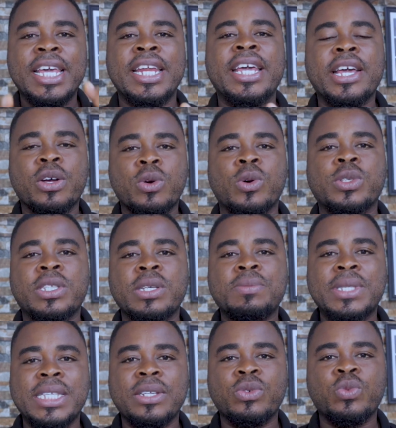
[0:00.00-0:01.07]
Ekow
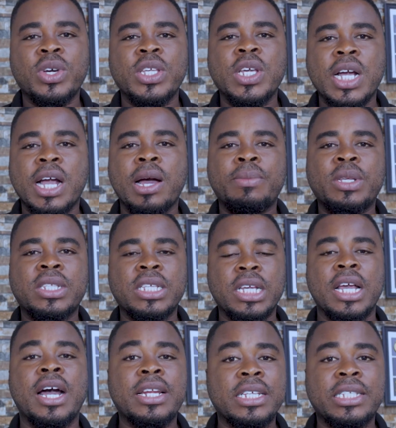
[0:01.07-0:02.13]
Simpson when you're coming to
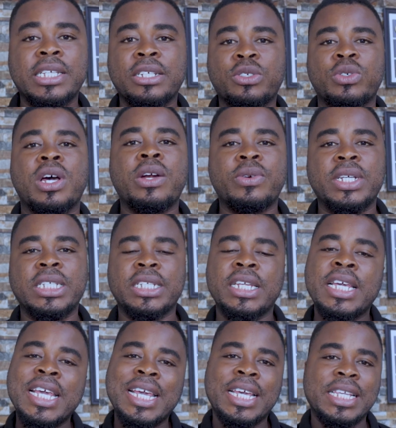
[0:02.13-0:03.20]
Ghana Central Region
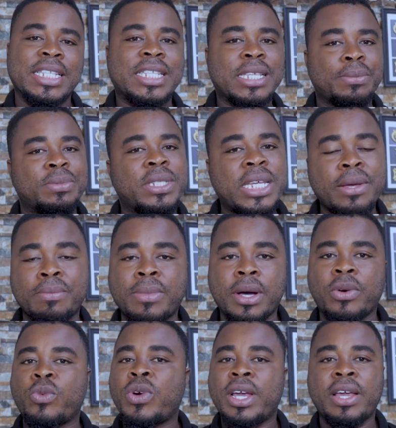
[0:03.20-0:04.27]
in
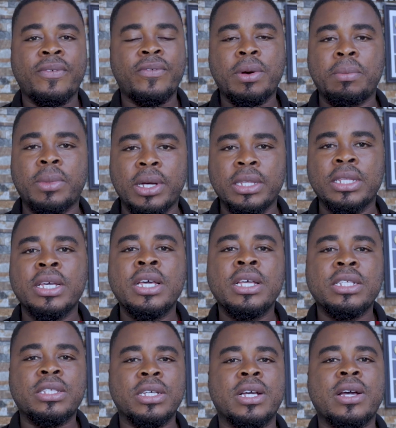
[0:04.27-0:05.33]
September, whatever month
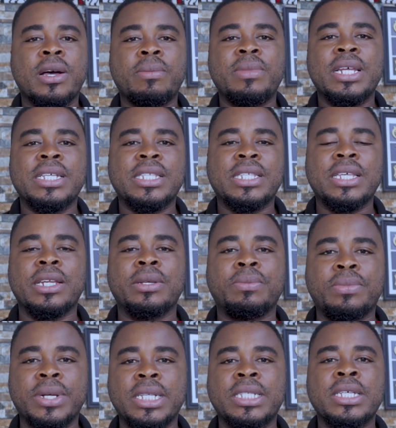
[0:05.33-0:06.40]
to come. Let's
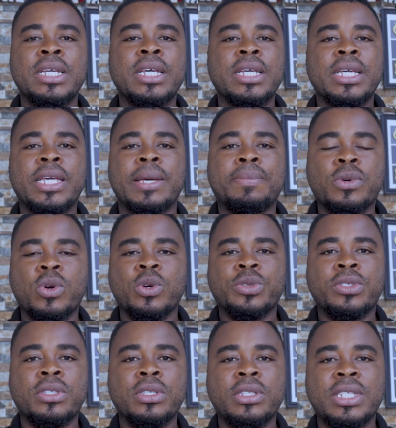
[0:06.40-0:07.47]
celebrate Cape
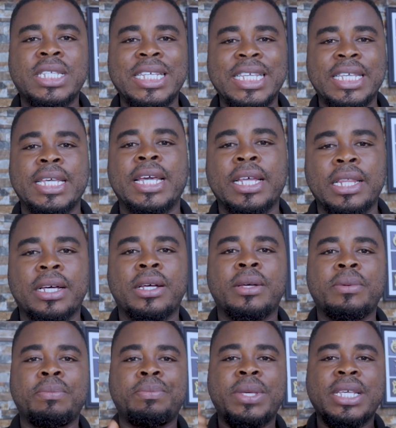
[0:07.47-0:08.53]
Coast together.
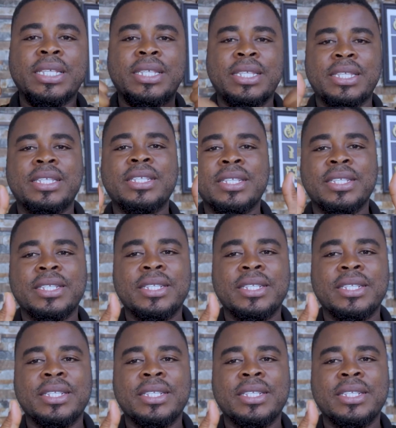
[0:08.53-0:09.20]
Peace.